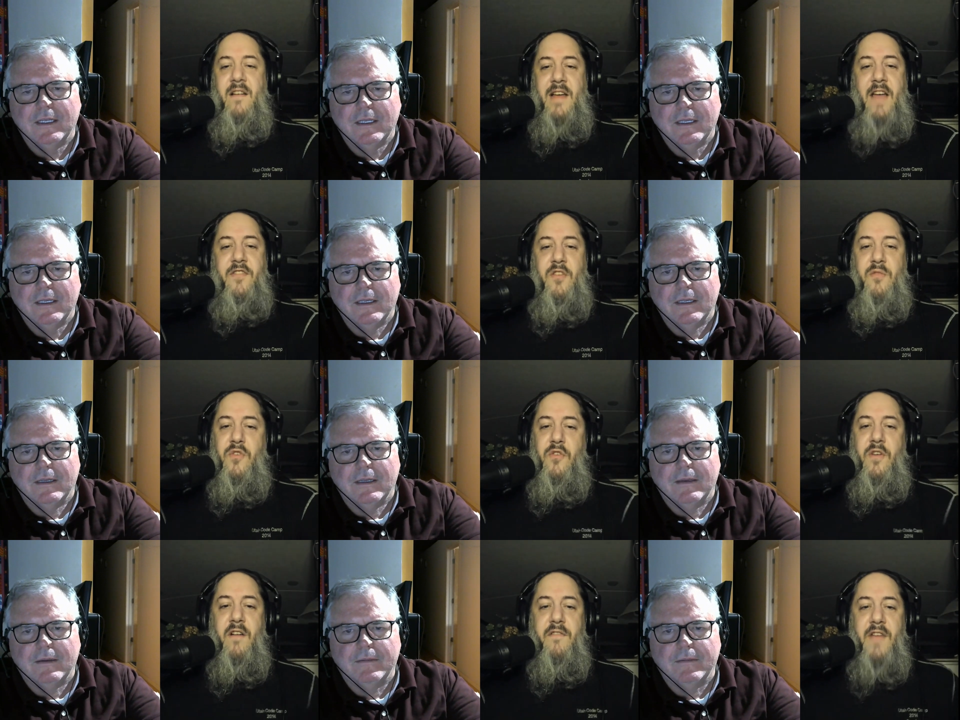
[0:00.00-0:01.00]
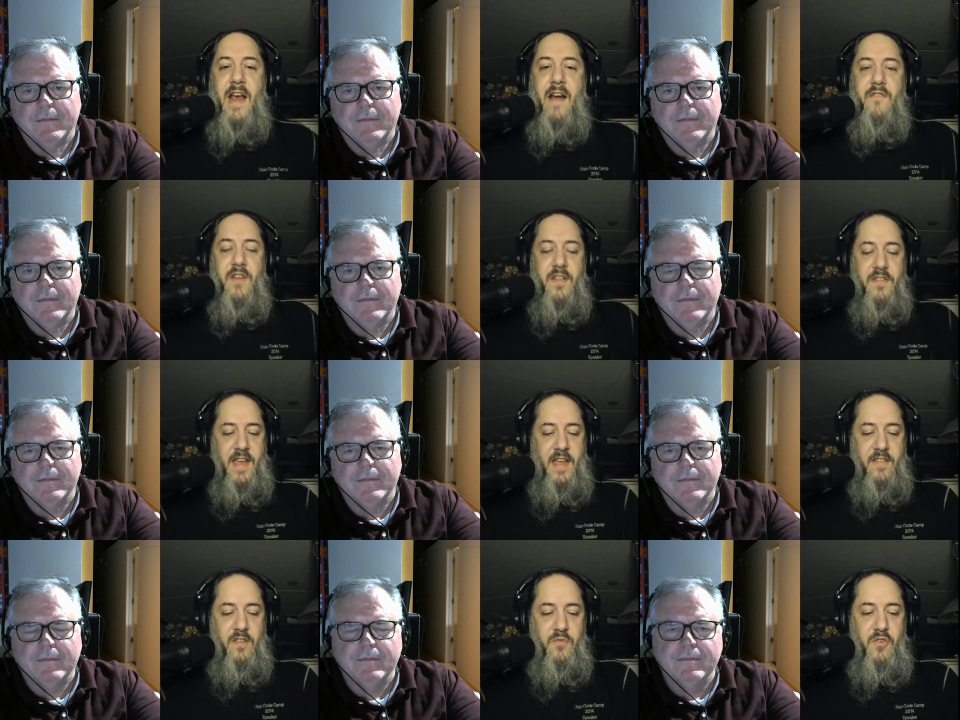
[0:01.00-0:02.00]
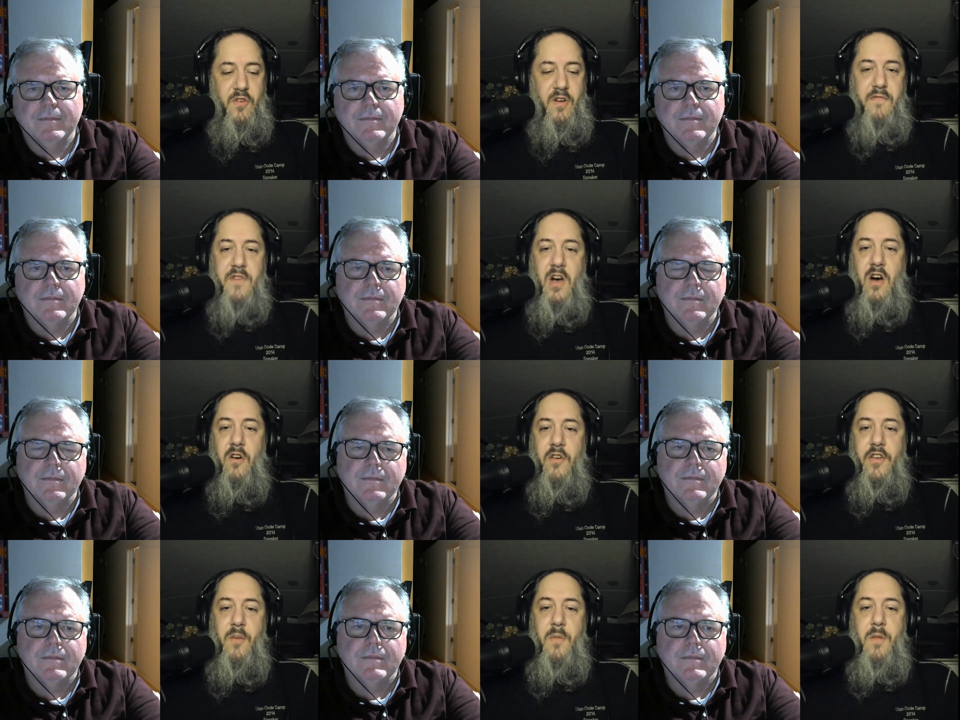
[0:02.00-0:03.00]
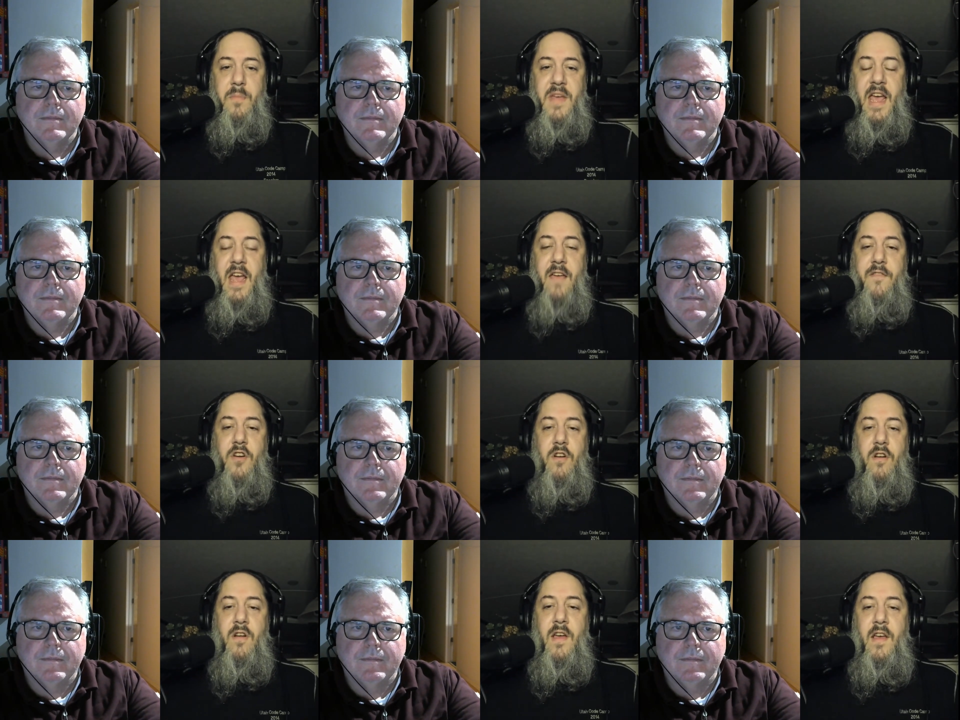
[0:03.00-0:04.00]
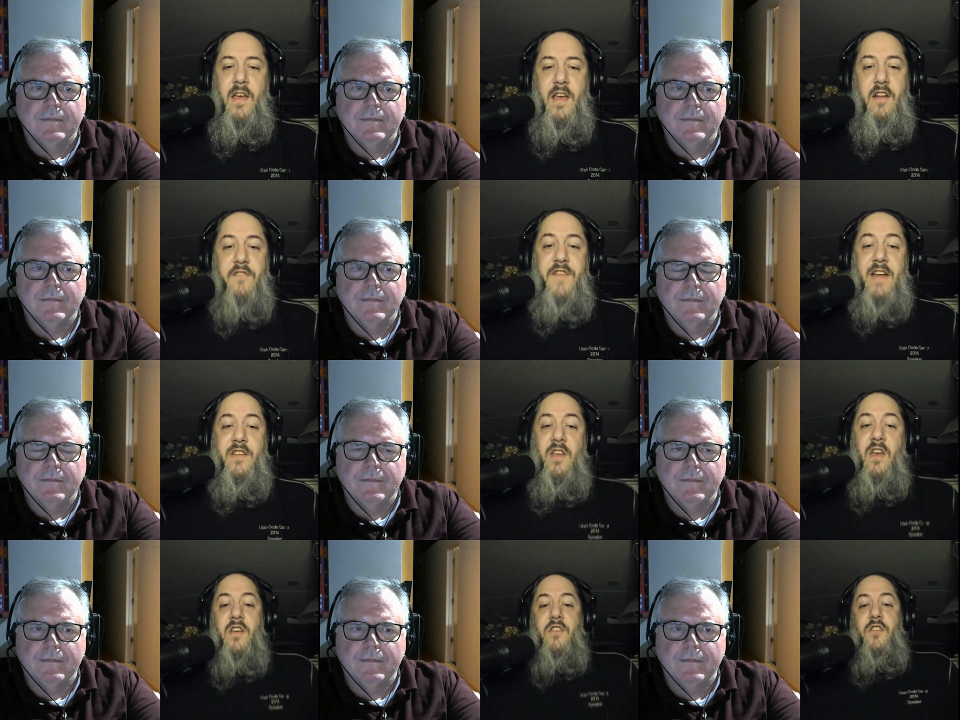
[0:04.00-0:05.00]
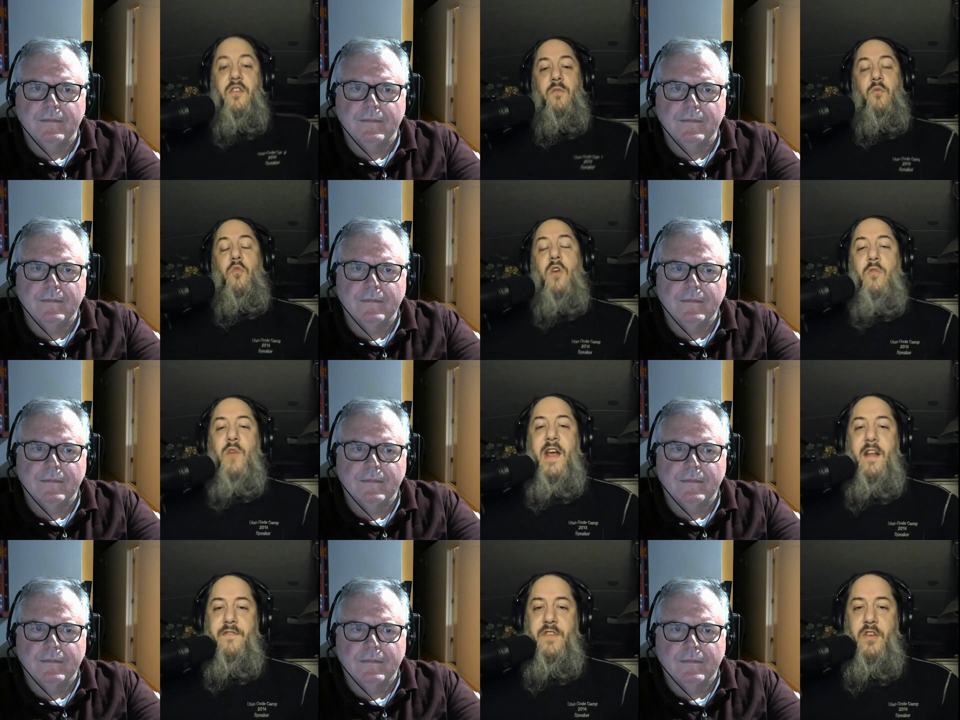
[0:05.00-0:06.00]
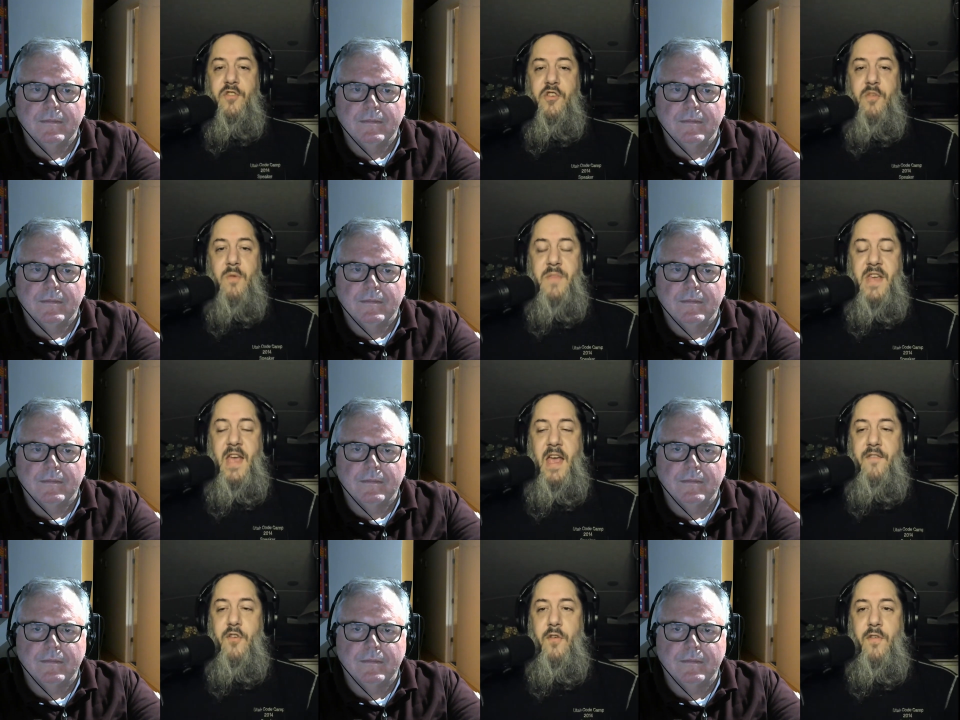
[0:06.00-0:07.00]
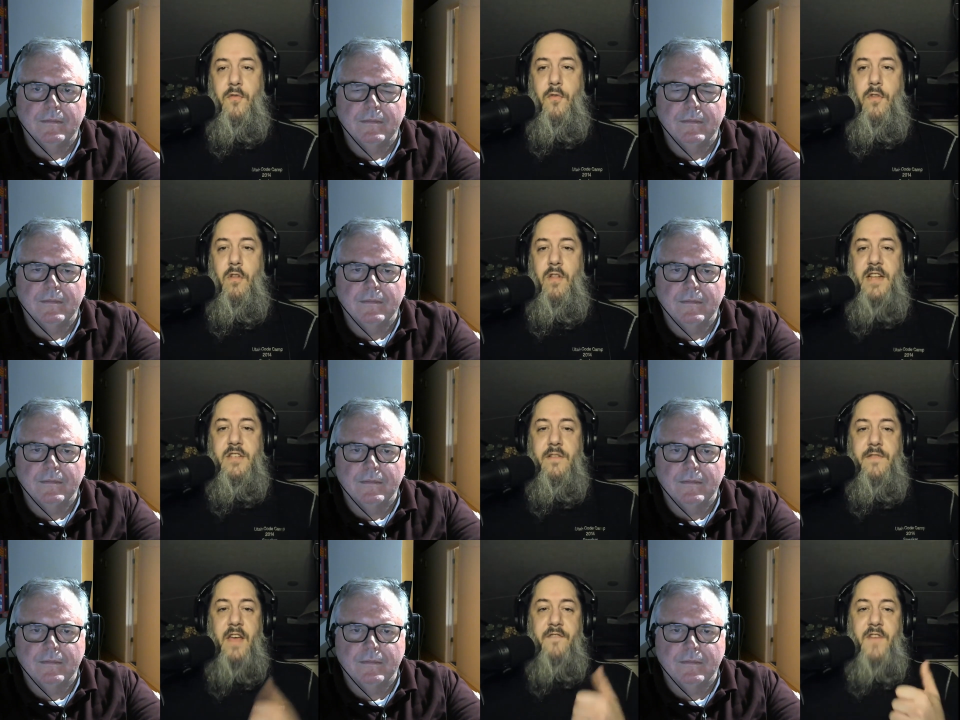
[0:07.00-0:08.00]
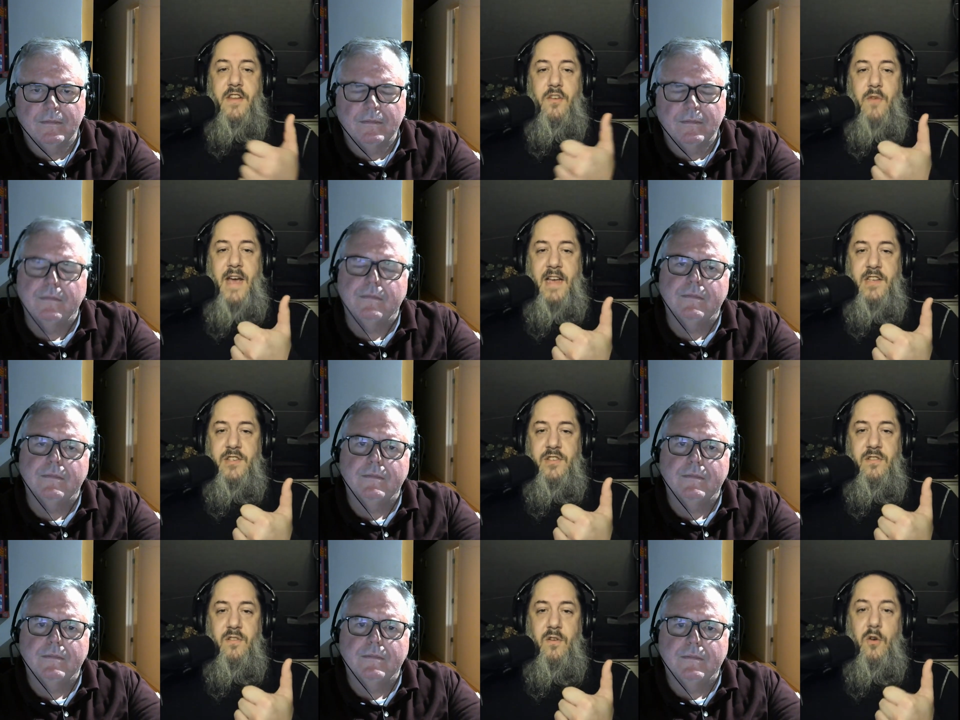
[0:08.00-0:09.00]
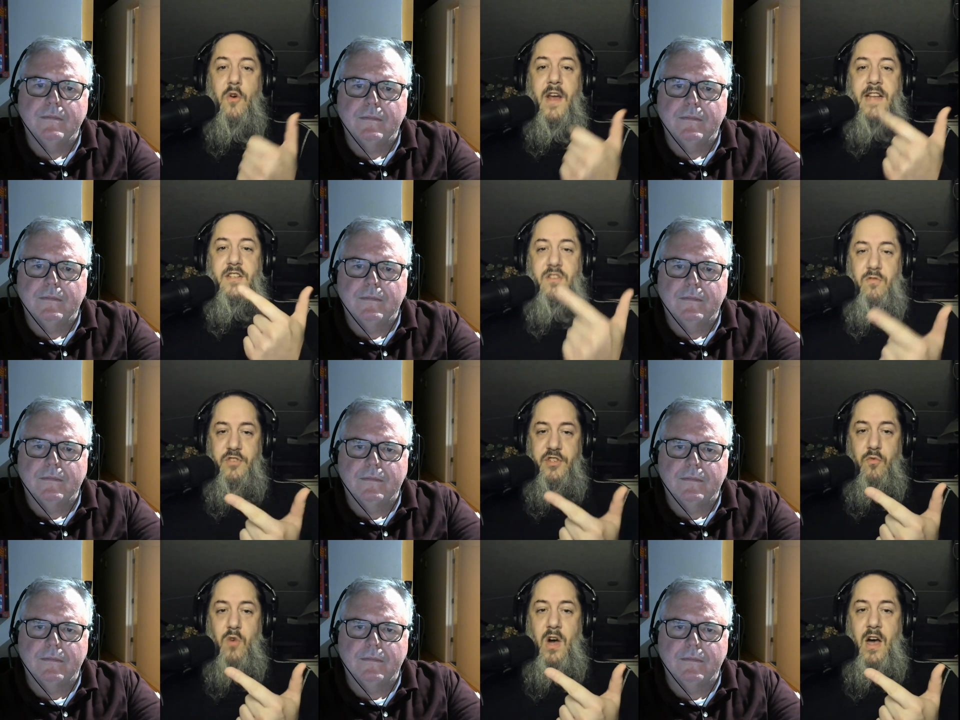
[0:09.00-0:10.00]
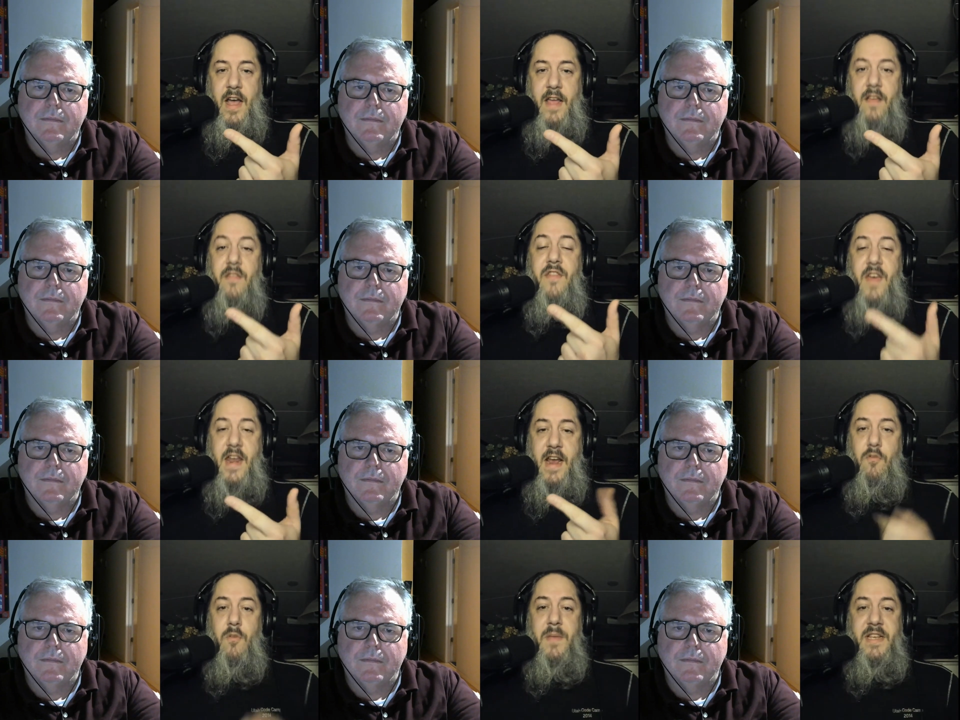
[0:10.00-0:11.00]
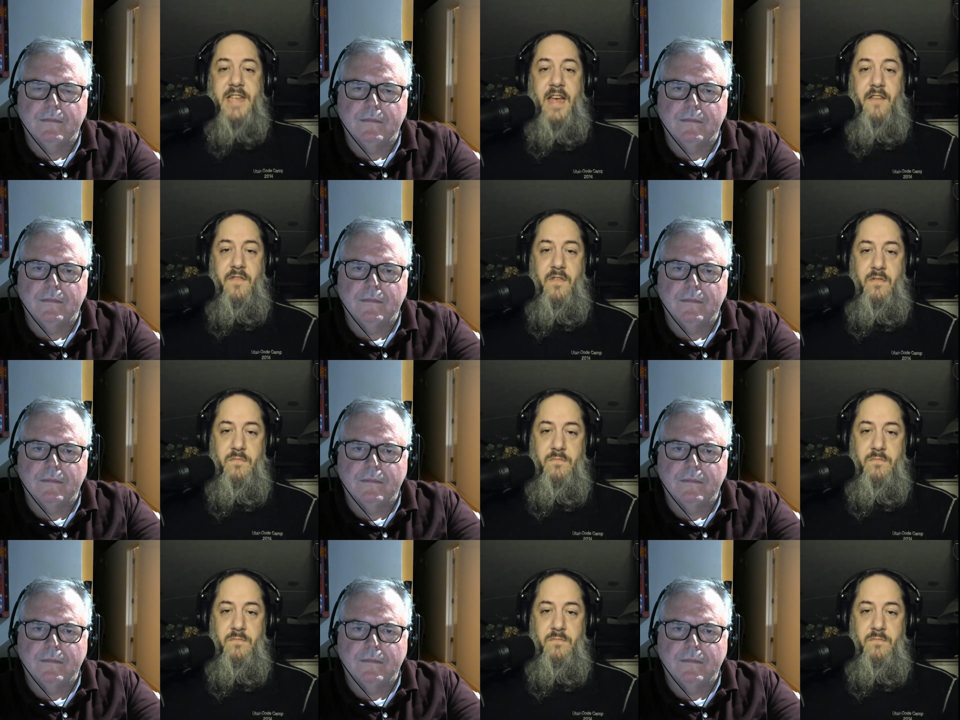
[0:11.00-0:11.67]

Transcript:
Speaker 1: At the root of everything, at the root of all human behavior. And in fact, you one way to view human behavior is through the lens of if I do X or I don't do Y, then I will be safe.